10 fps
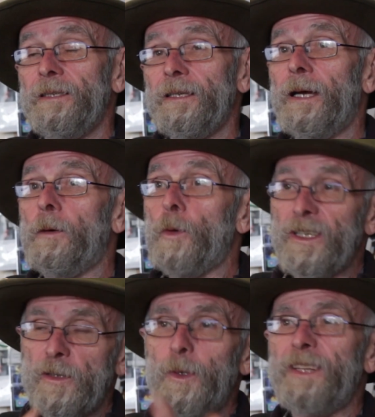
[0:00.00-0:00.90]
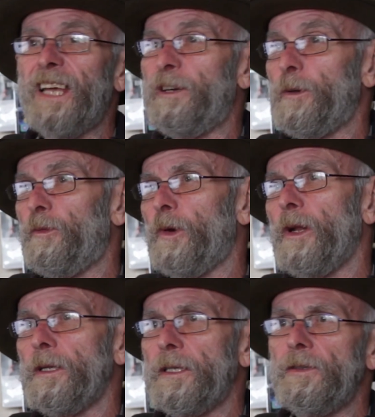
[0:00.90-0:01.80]
Yeah, working with Henry
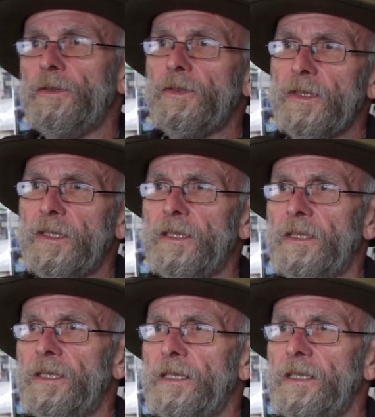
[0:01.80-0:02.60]
Rollins and...